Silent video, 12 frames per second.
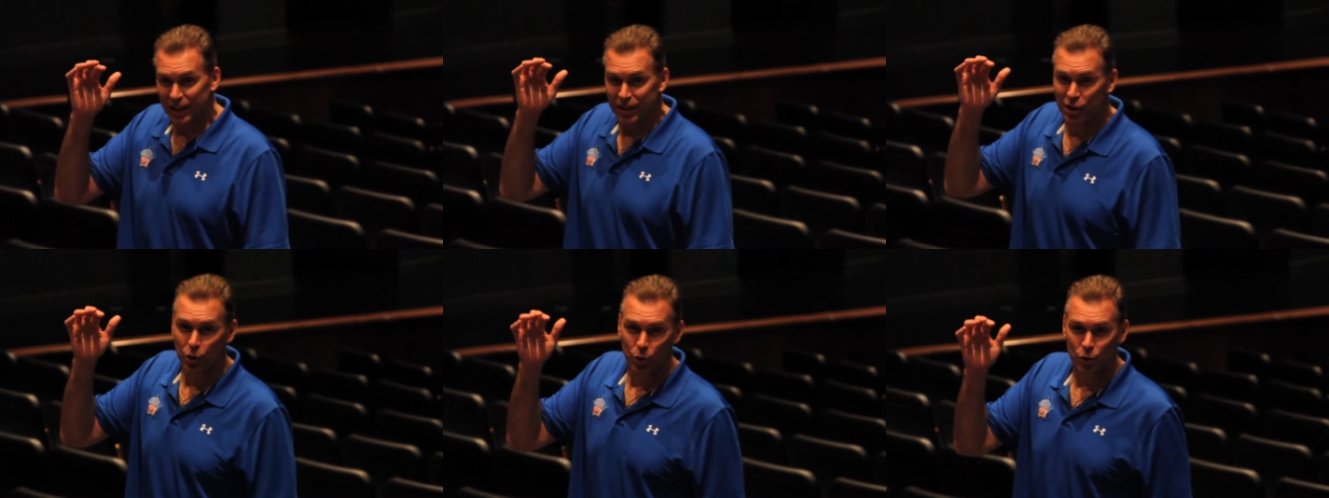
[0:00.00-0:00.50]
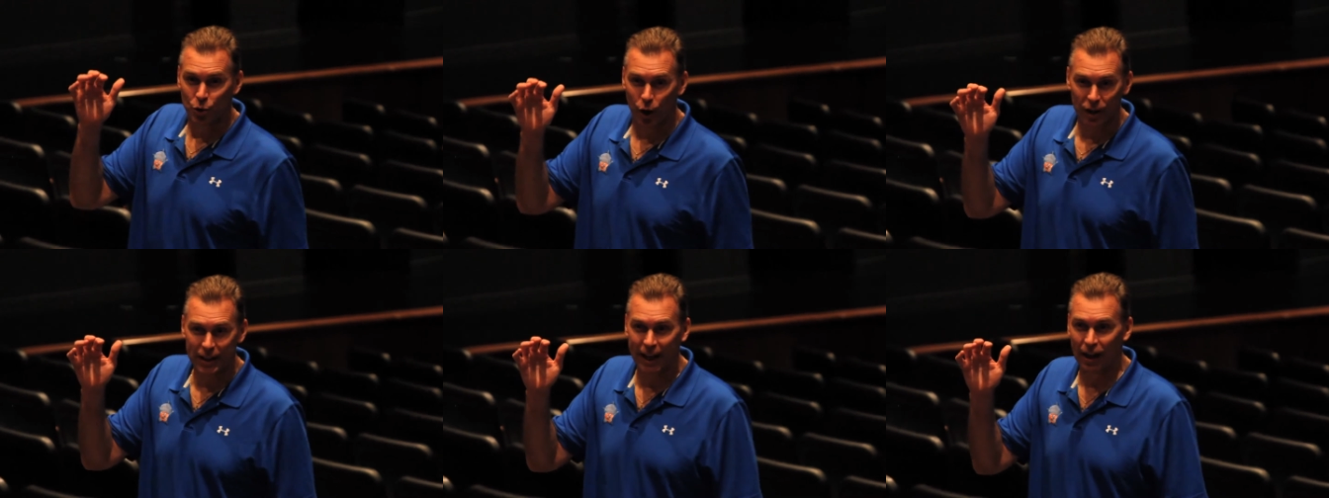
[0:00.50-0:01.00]
Duke,
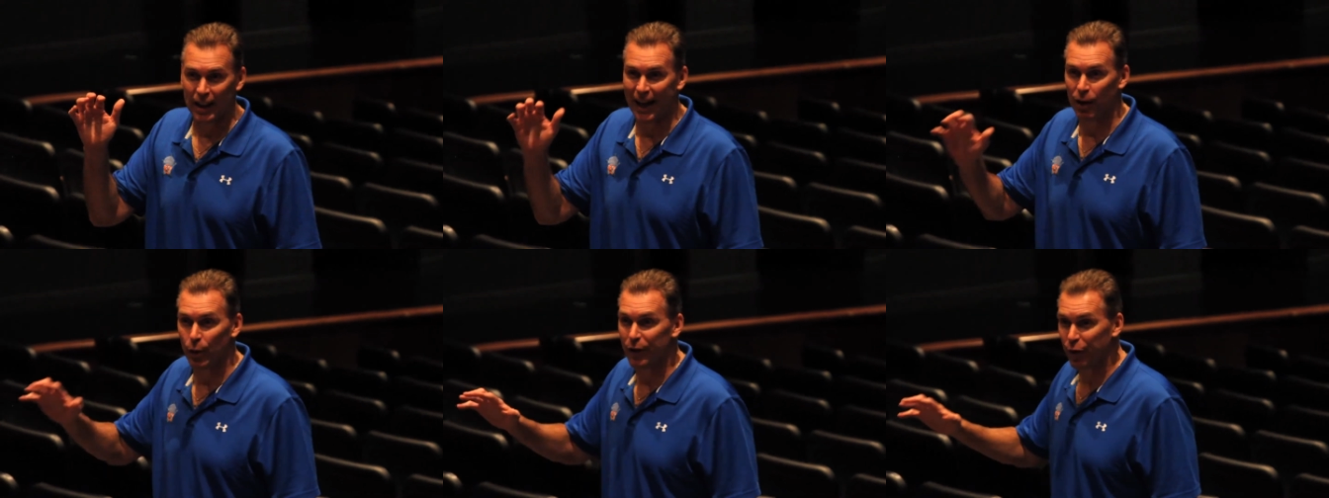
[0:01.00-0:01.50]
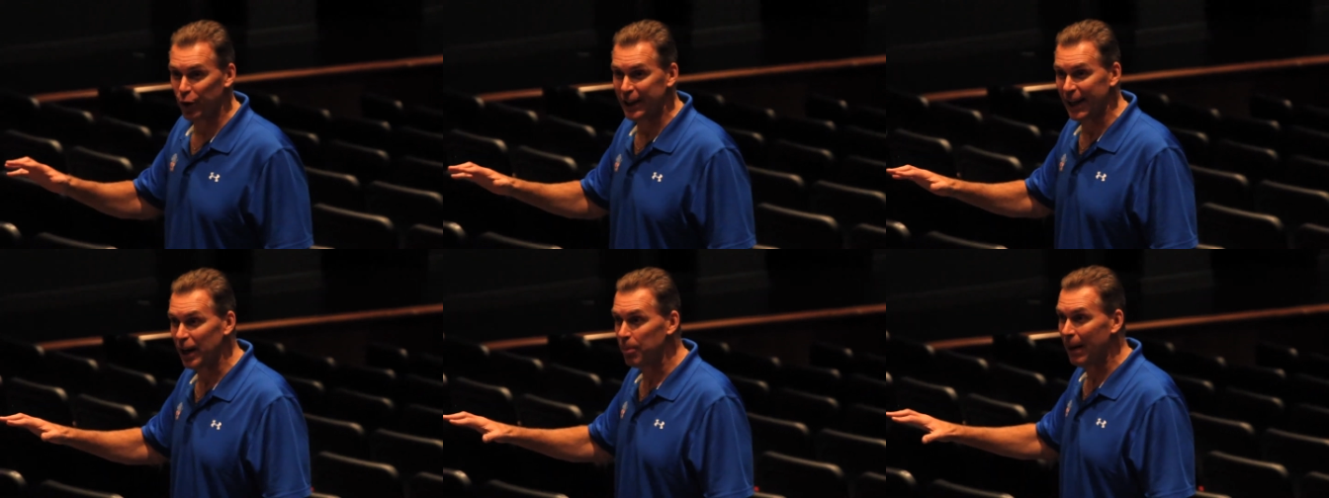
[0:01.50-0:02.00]
North Carolina, we
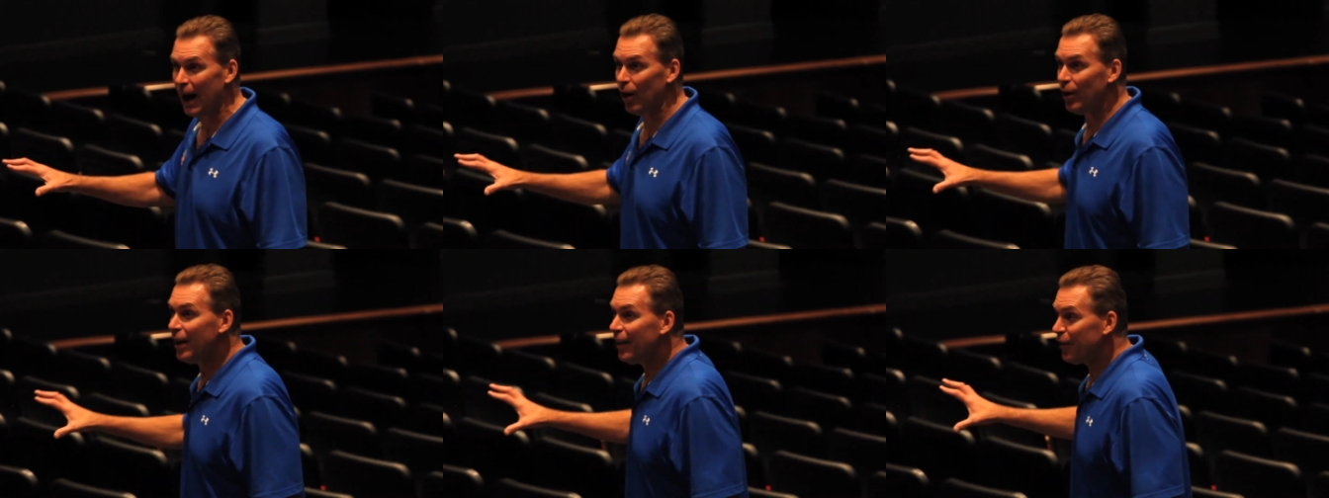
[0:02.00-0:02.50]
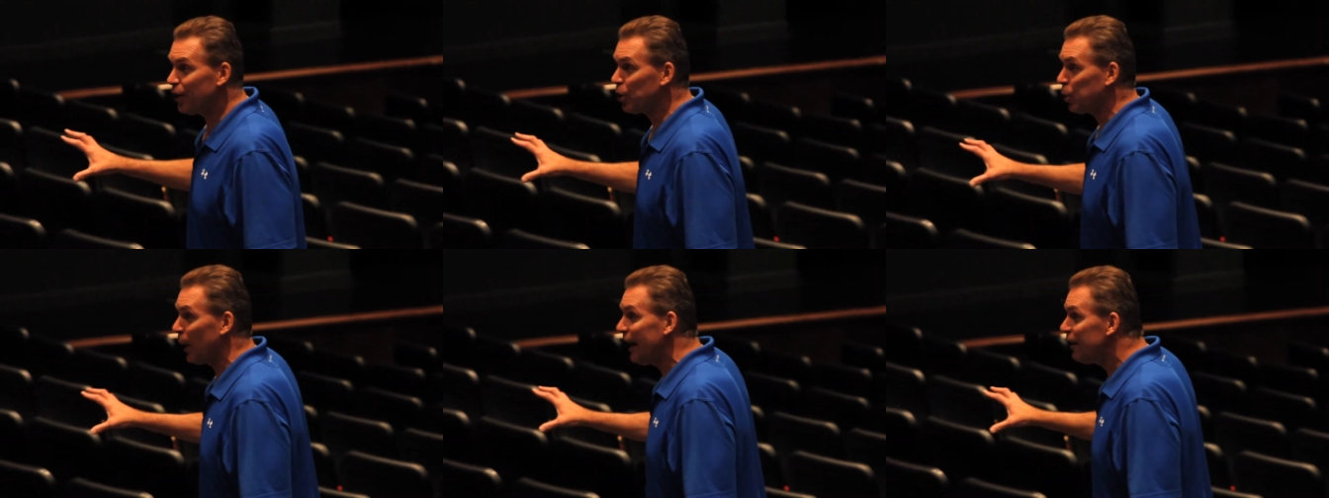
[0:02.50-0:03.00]
forget about the
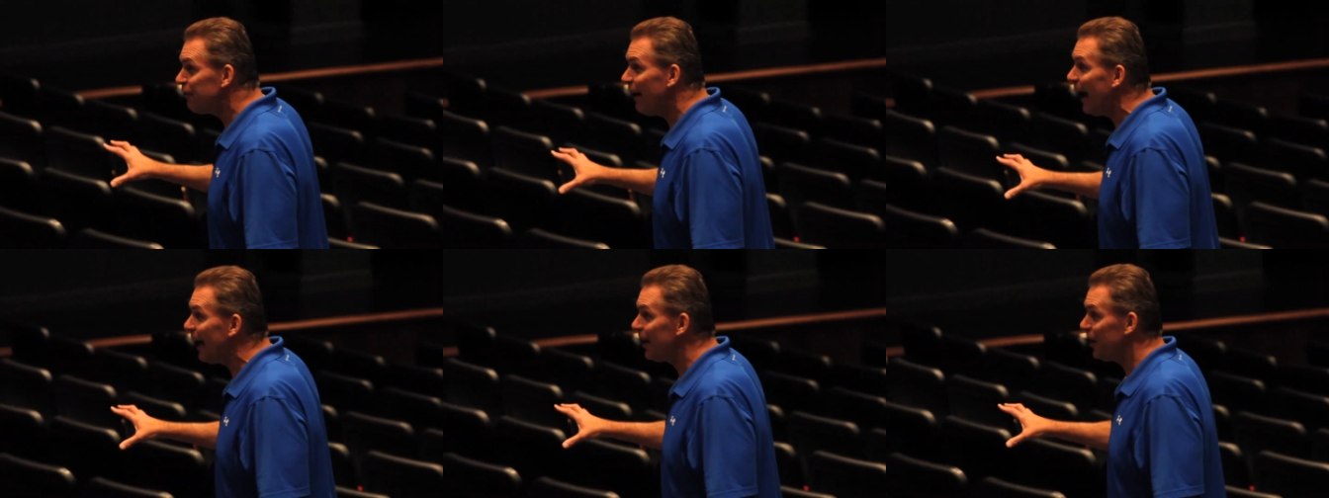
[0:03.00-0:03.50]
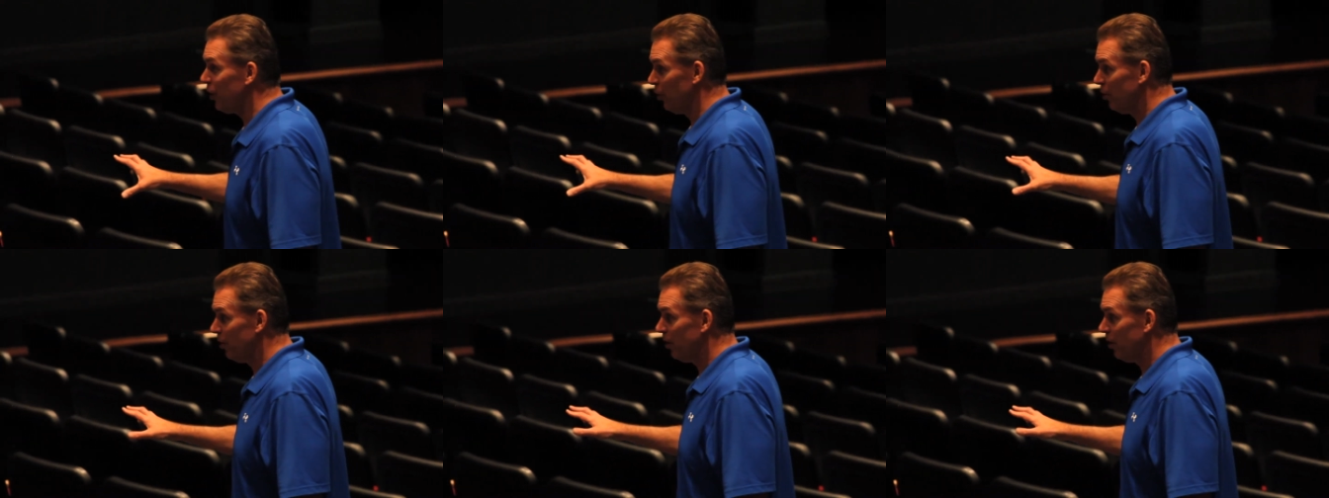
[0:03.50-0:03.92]
great value